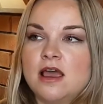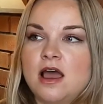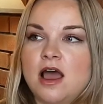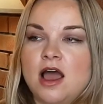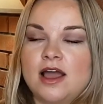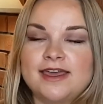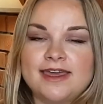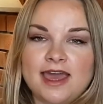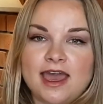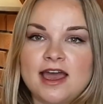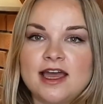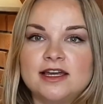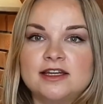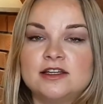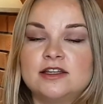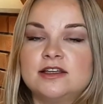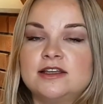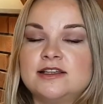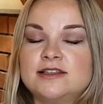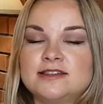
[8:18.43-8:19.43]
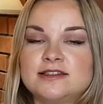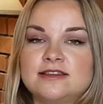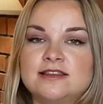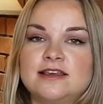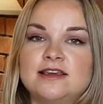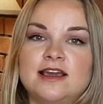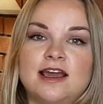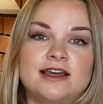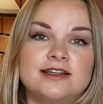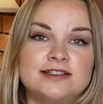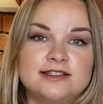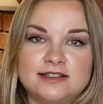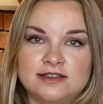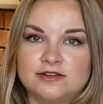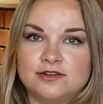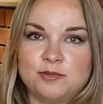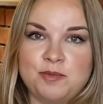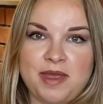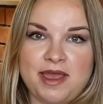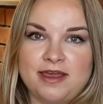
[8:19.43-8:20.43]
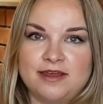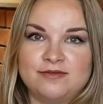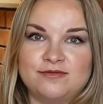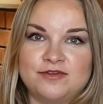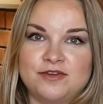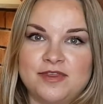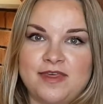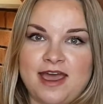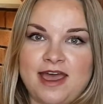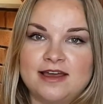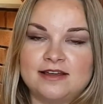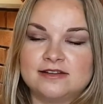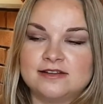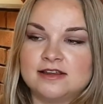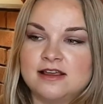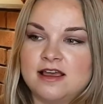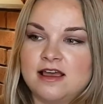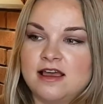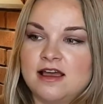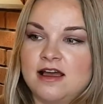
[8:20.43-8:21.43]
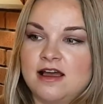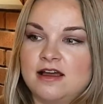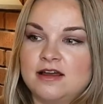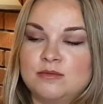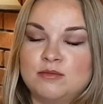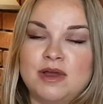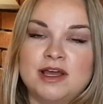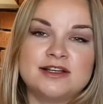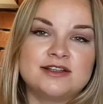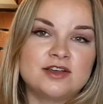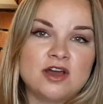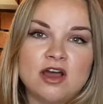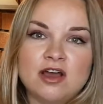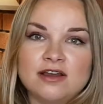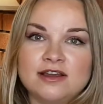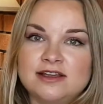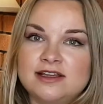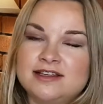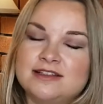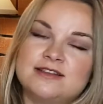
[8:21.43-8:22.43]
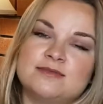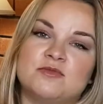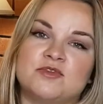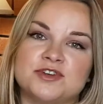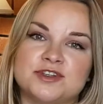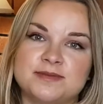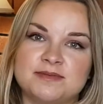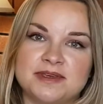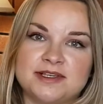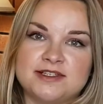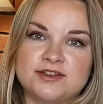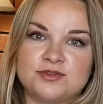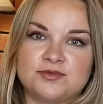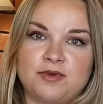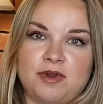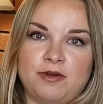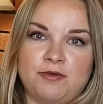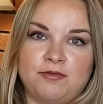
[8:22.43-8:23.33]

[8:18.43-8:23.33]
a cat is the ideal pet for that. A dog needs more space to run